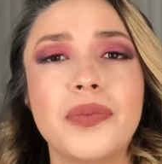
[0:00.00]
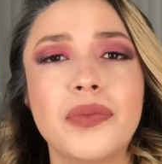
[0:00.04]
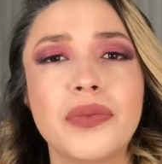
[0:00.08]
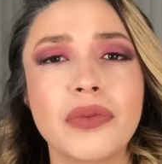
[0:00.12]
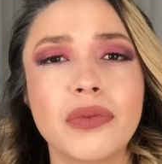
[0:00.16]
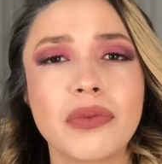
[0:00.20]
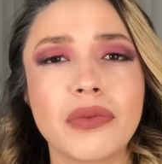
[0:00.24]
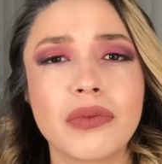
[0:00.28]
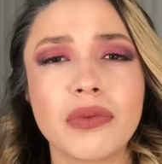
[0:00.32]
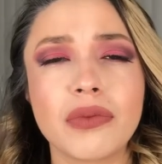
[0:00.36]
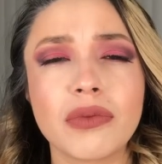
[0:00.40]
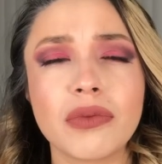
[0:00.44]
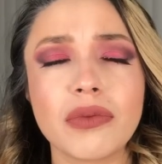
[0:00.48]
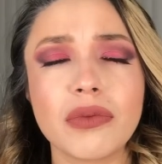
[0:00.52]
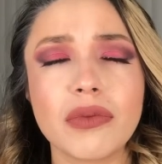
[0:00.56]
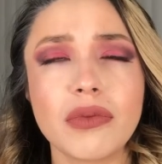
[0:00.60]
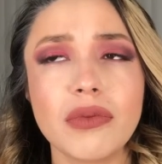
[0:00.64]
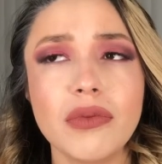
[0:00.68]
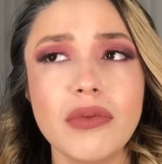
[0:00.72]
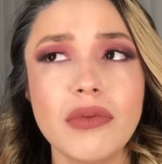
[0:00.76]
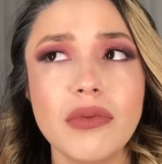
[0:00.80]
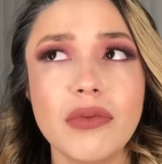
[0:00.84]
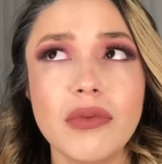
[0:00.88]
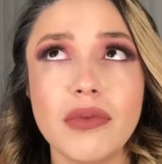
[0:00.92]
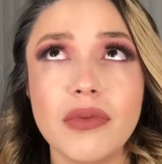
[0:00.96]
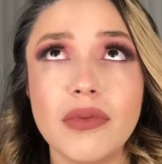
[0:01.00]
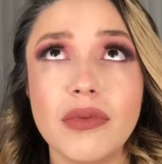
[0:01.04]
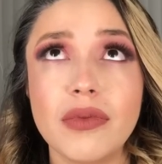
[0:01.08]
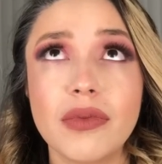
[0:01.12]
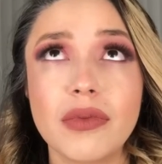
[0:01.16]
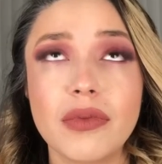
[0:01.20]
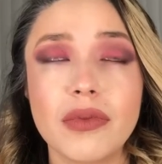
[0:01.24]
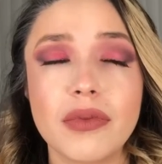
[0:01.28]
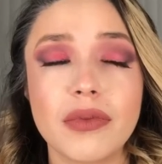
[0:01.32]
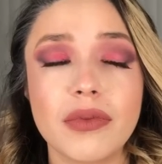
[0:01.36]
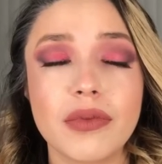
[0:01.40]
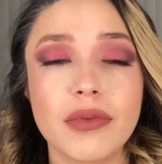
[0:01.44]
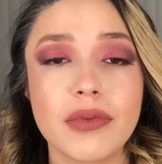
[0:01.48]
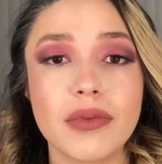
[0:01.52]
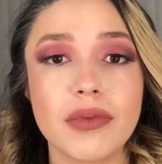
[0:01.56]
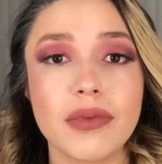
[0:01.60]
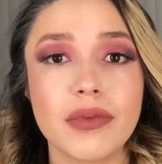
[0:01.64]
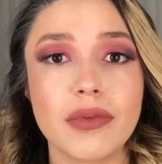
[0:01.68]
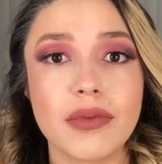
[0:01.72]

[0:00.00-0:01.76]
Nobody speaks.